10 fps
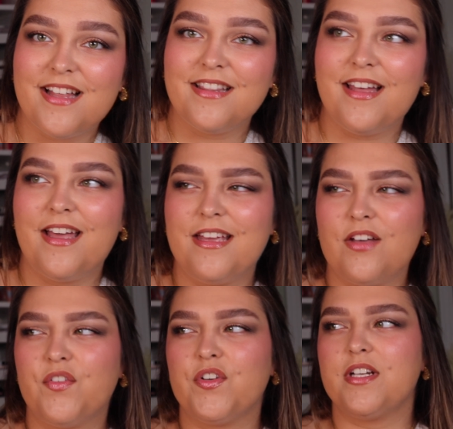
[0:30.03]
Like,
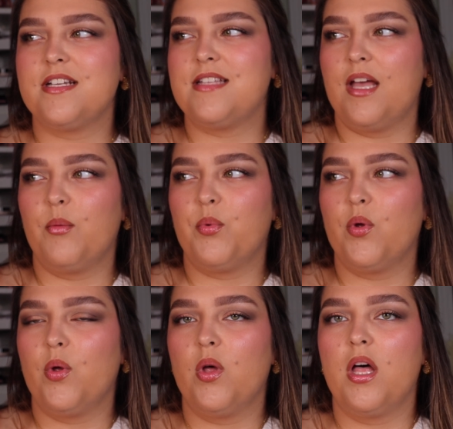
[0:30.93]
for
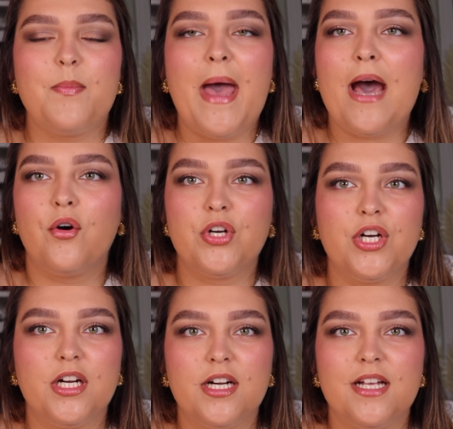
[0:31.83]
example, the
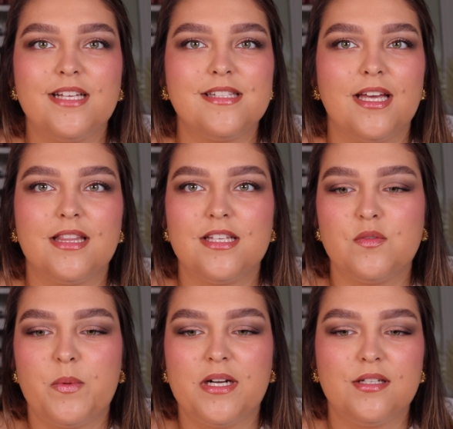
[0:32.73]
powder is like
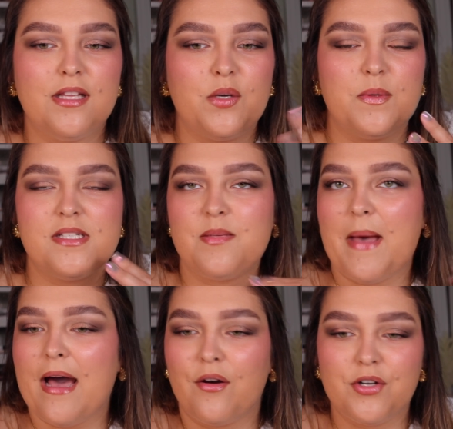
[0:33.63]
this weird liquid to
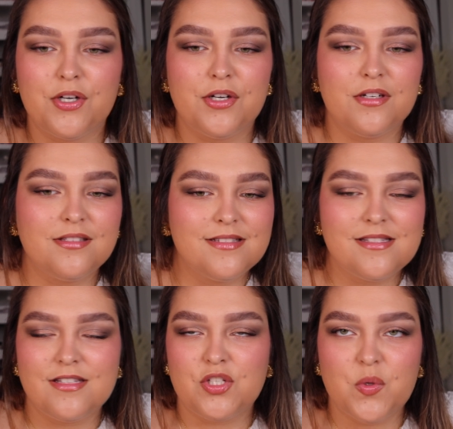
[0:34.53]
powder
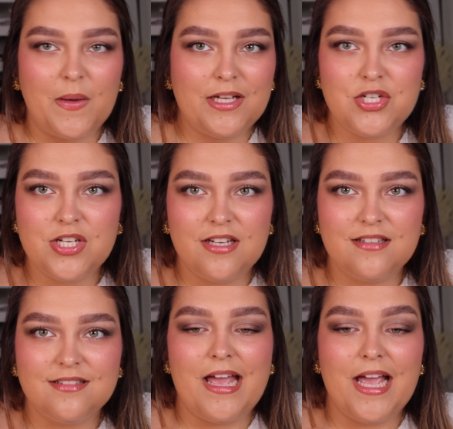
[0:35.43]

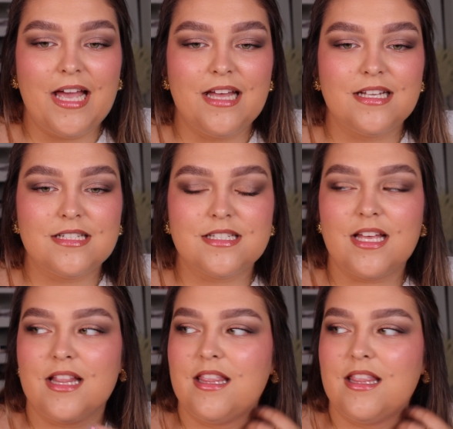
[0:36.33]
situation, and